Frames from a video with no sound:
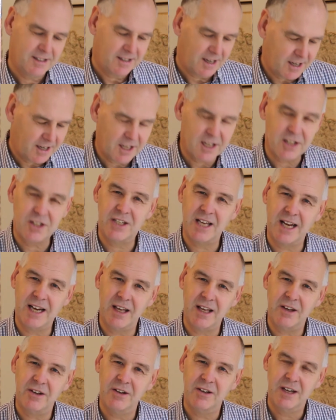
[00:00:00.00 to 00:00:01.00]
I'm going to tell
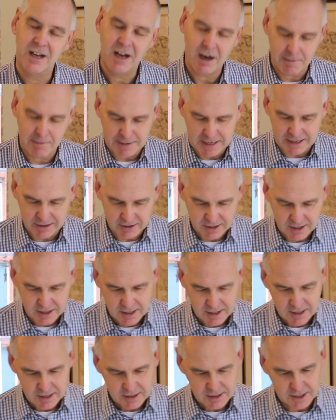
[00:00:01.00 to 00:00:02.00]
you about
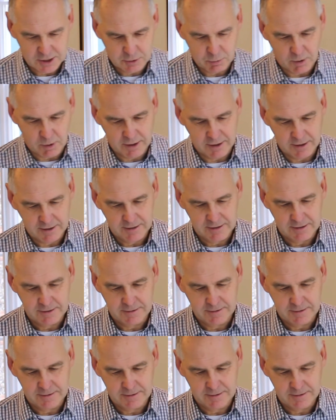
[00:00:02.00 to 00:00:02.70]
this one.